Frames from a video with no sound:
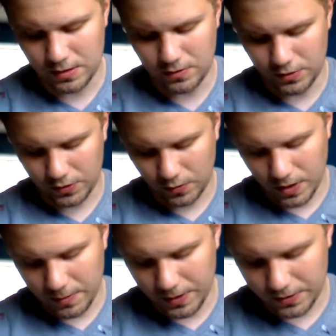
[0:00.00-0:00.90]
There's quite
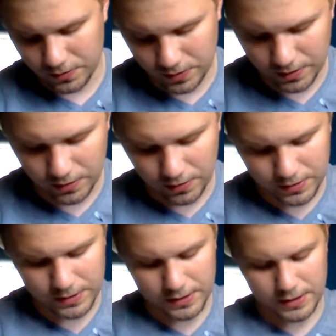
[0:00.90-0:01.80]
a bit to it,
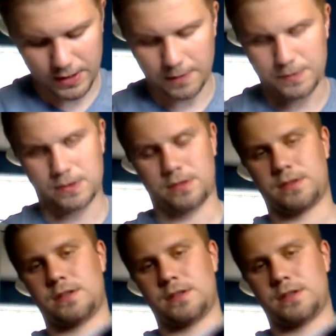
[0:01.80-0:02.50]
13 steps.